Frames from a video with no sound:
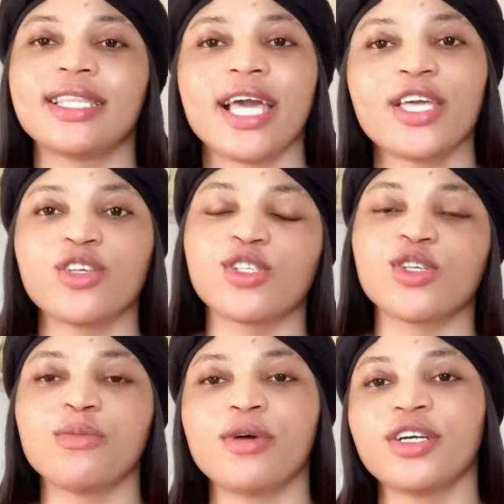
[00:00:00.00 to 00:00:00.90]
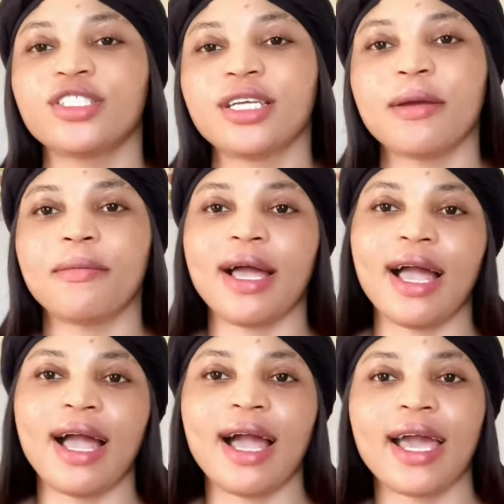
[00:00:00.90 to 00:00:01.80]
Thank you so much.
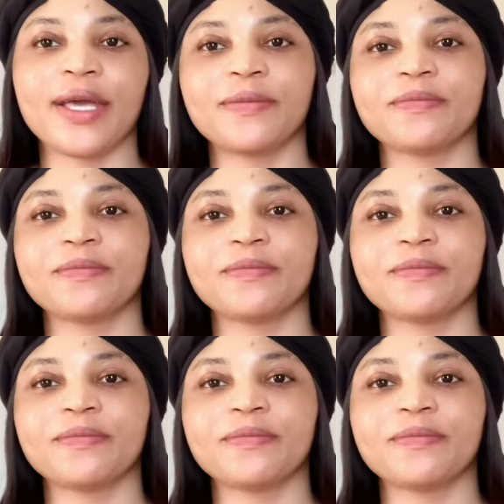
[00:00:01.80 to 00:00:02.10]
Bye.